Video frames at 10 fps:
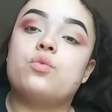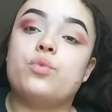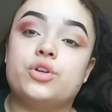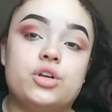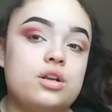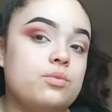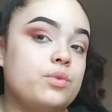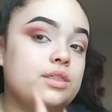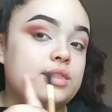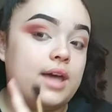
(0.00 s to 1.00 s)
when you're done
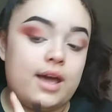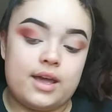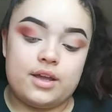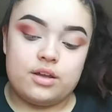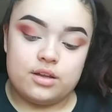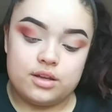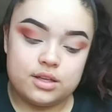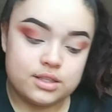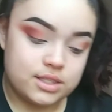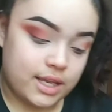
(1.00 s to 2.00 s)
with that,
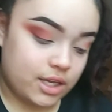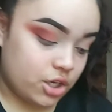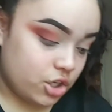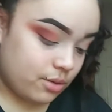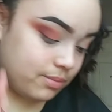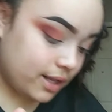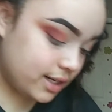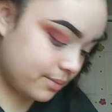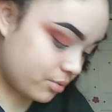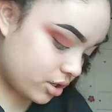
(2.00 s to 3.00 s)
take your
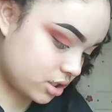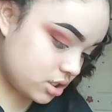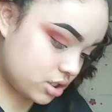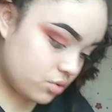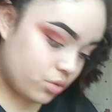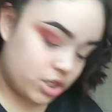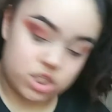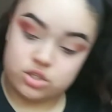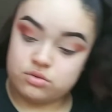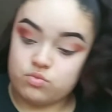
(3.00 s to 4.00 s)
blending brush,
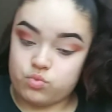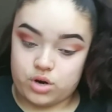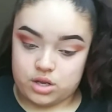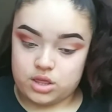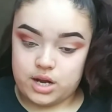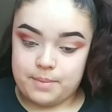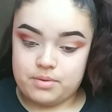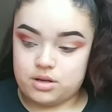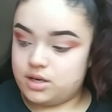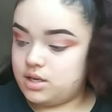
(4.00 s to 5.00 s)
which, where did I
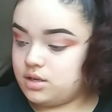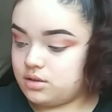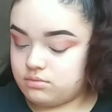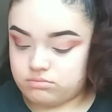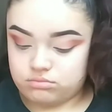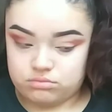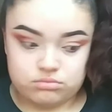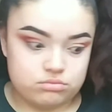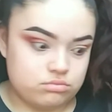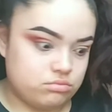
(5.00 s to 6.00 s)
put it?
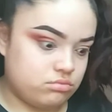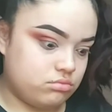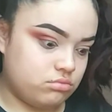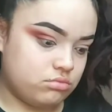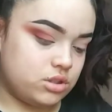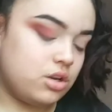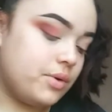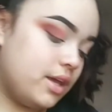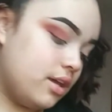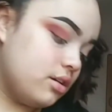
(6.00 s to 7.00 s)

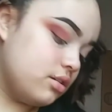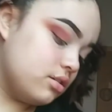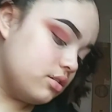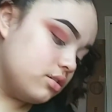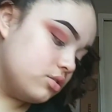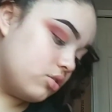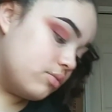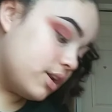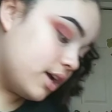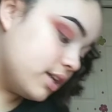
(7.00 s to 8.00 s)
Chloe,
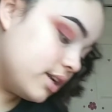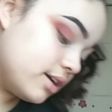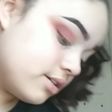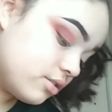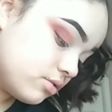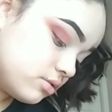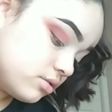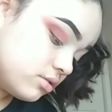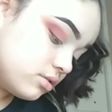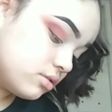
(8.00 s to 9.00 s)
don't knock it down.
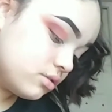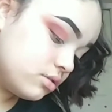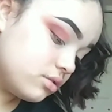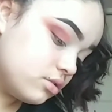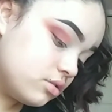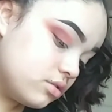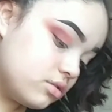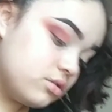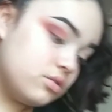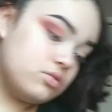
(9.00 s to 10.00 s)

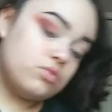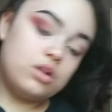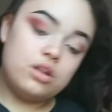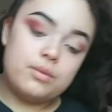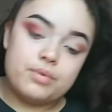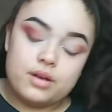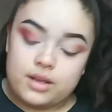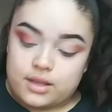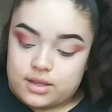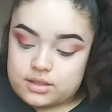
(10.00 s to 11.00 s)
Where did I put
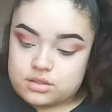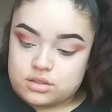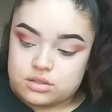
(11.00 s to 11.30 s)
it?